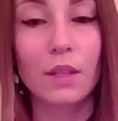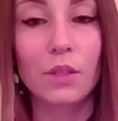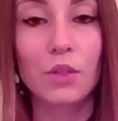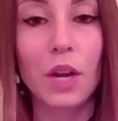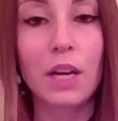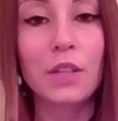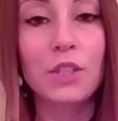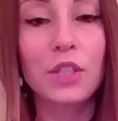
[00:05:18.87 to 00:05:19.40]

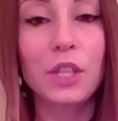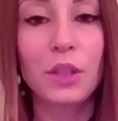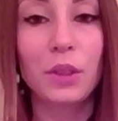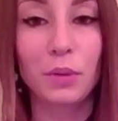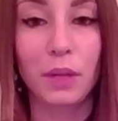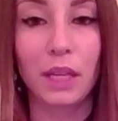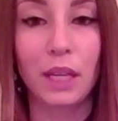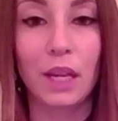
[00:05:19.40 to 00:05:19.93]
Strategy
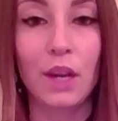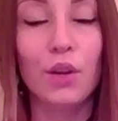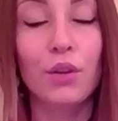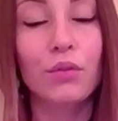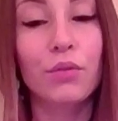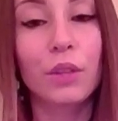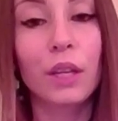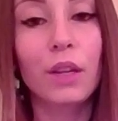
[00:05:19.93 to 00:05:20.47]
3.
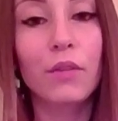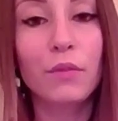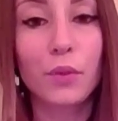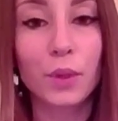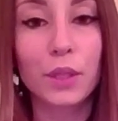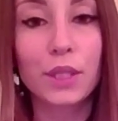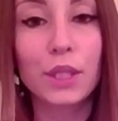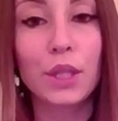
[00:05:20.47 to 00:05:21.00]

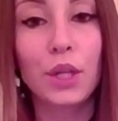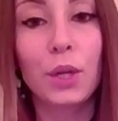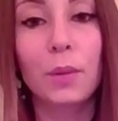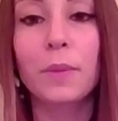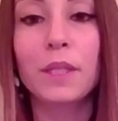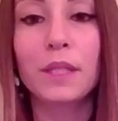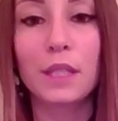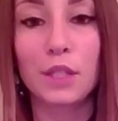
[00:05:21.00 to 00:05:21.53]
Reinforcing your
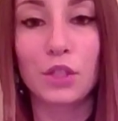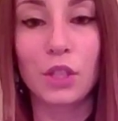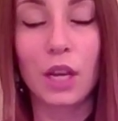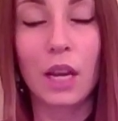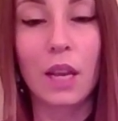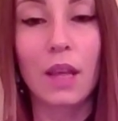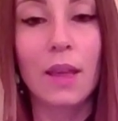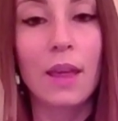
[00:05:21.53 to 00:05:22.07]

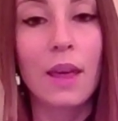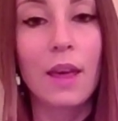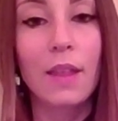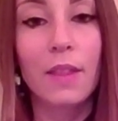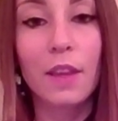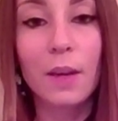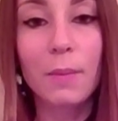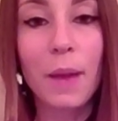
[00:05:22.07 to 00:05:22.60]
position.
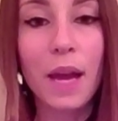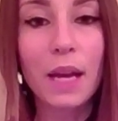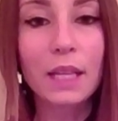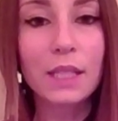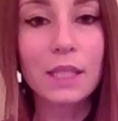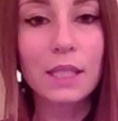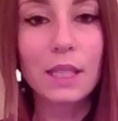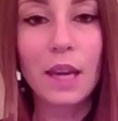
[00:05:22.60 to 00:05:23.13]
Look back
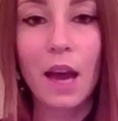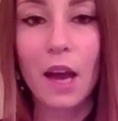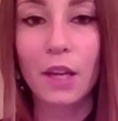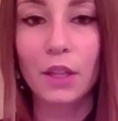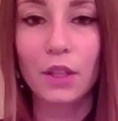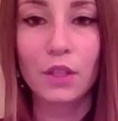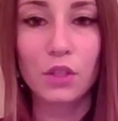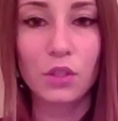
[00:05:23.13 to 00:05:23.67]
and see how
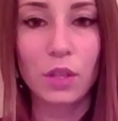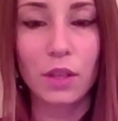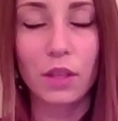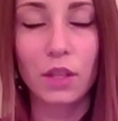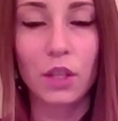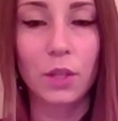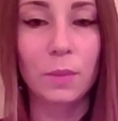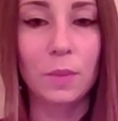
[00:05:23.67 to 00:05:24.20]
you can
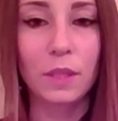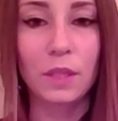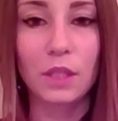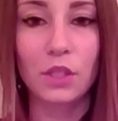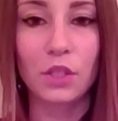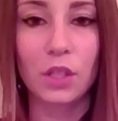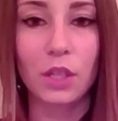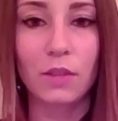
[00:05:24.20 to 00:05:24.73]
strengthen your
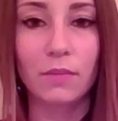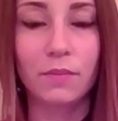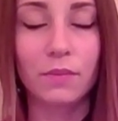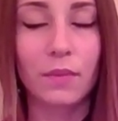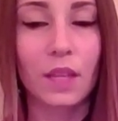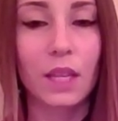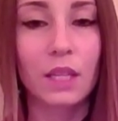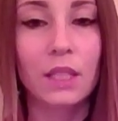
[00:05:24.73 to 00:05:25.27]
position.
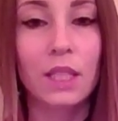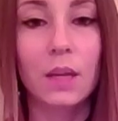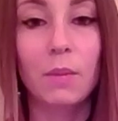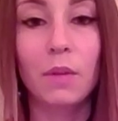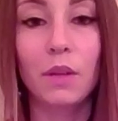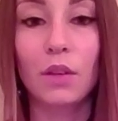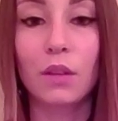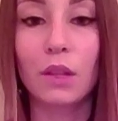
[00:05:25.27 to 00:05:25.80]

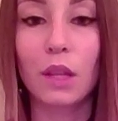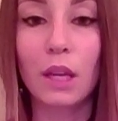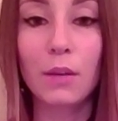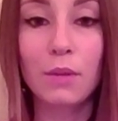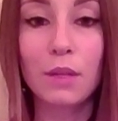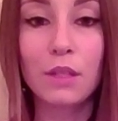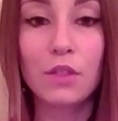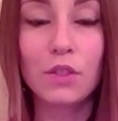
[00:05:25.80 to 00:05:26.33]
Examine your
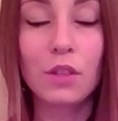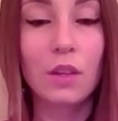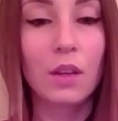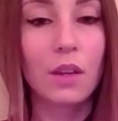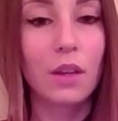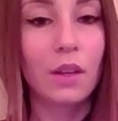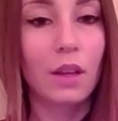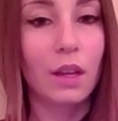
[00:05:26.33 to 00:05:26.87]
language.
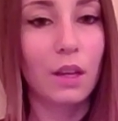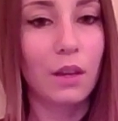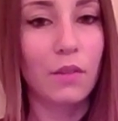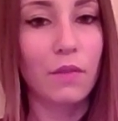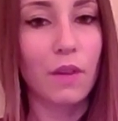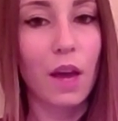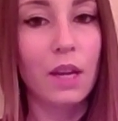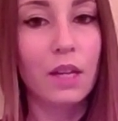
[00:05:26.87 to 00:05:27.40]
Can you
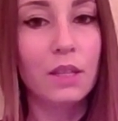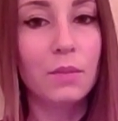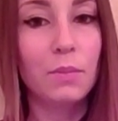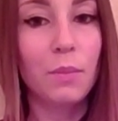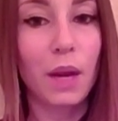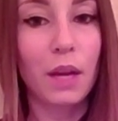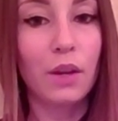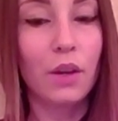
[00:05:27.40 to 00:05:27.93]

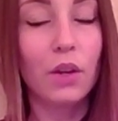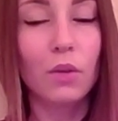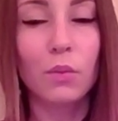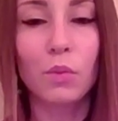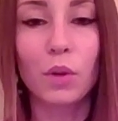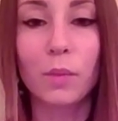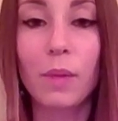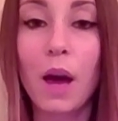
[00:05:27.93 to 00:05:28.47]
find better or
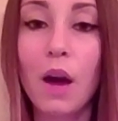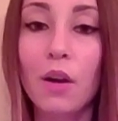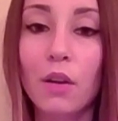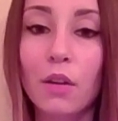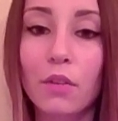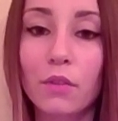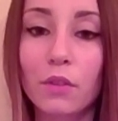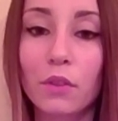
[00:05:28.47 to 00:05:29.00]
more
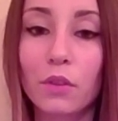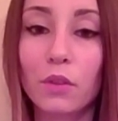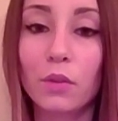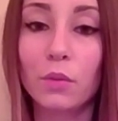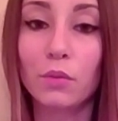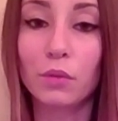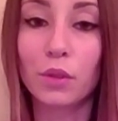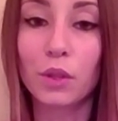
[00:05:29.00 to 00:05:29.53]

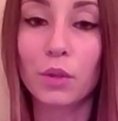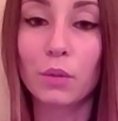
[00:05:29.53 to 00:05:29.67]
powerful